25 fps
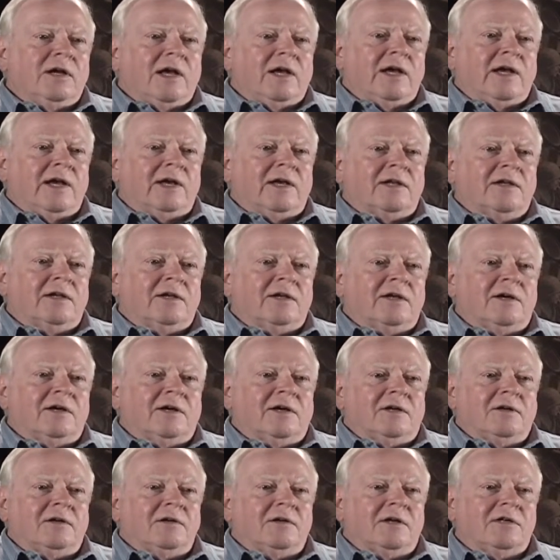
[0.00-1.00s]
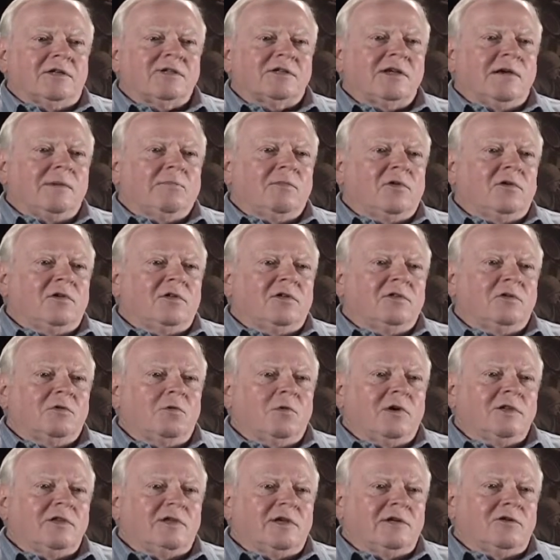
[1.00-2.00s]
and uh, assemble it the
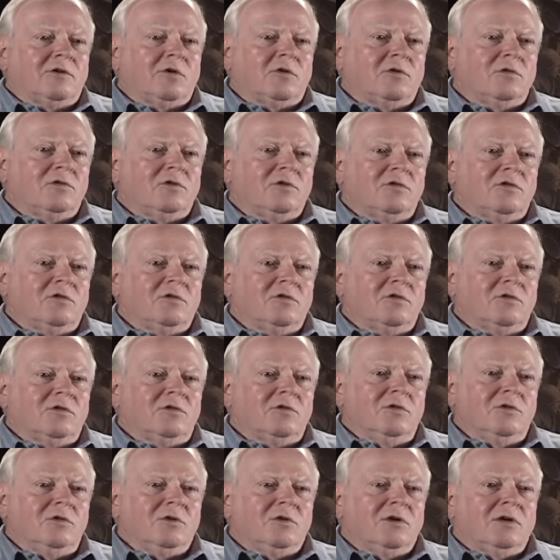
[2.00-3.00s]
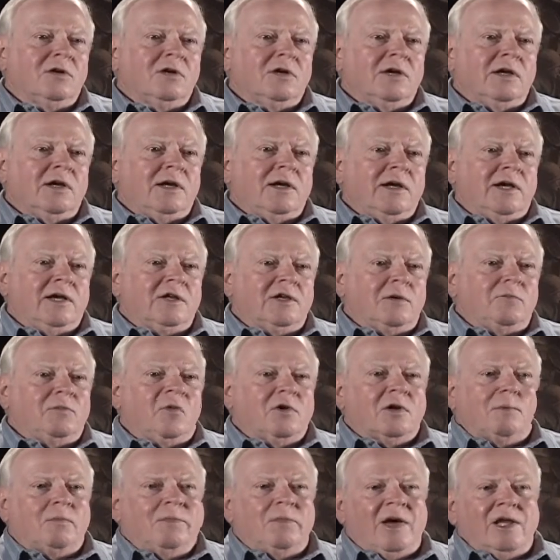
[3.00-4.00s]
way they told you to, and you
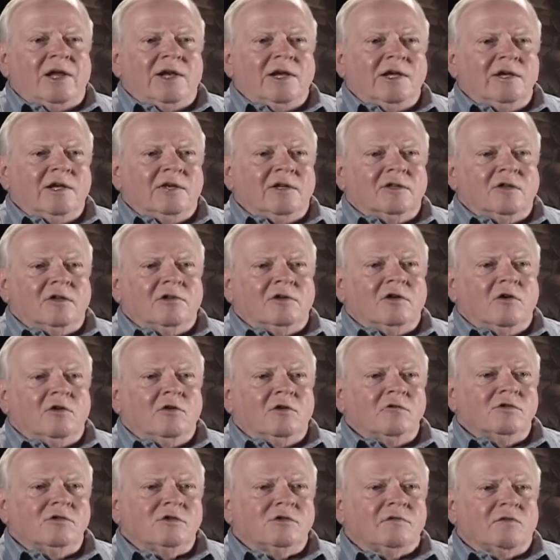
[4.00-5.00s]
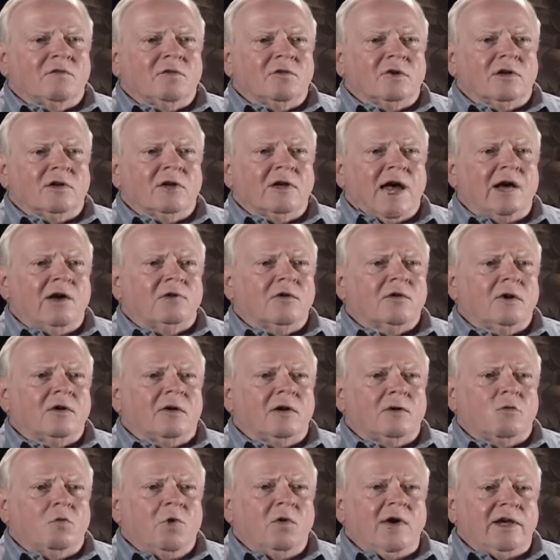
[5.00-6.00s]
put a penny in the nose for a, count,
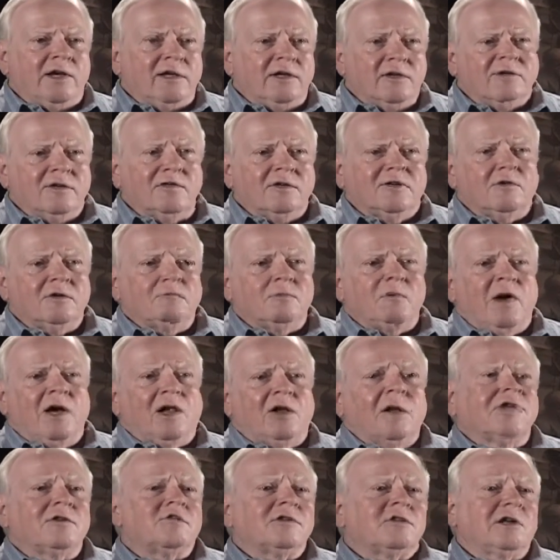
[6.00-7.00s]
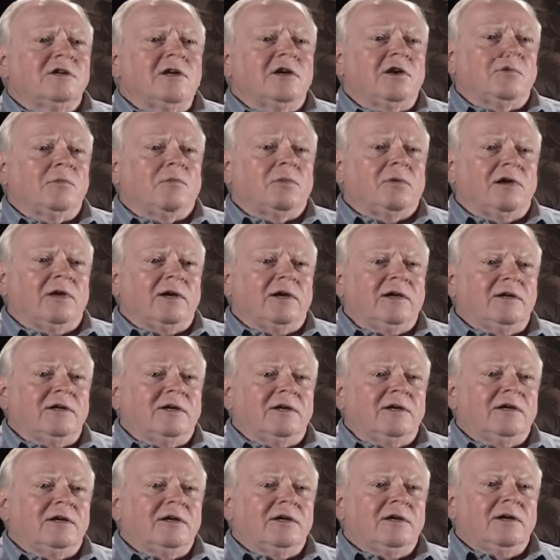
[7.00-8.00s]
a weight to balance the airplane,
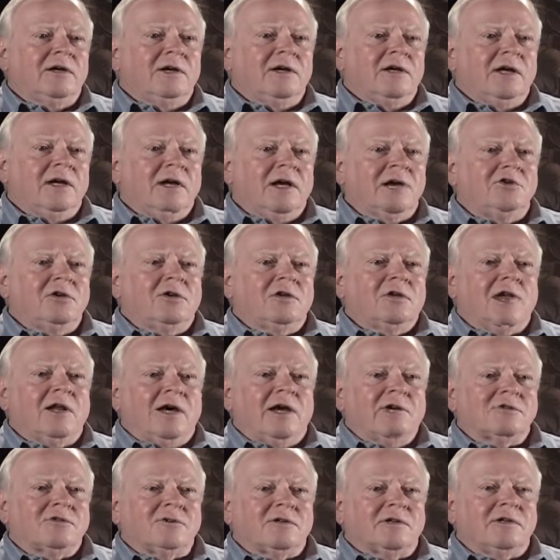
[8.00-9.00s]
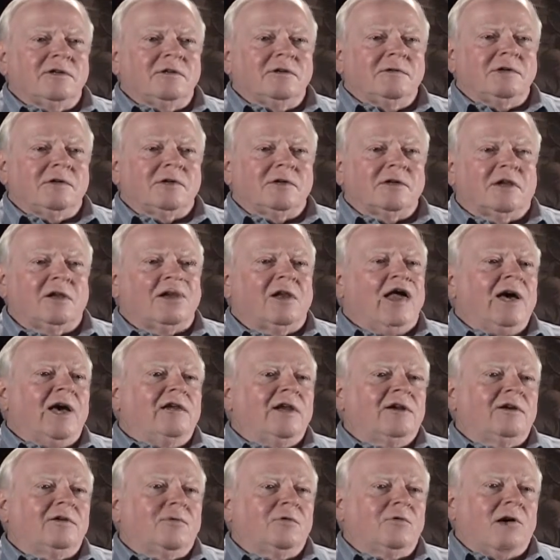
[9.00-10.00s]
and you could actually
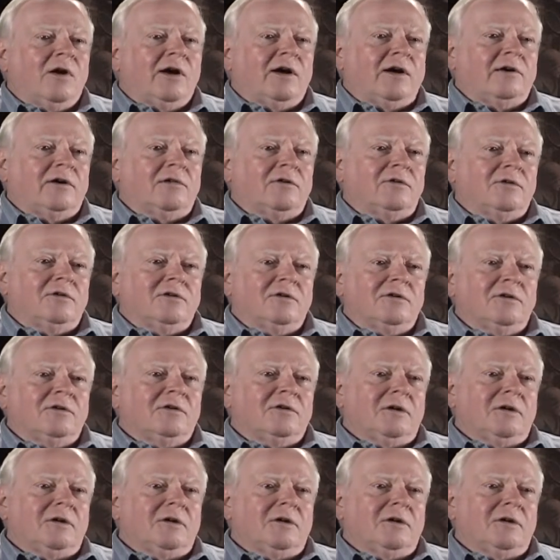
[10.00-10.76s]
glide it around.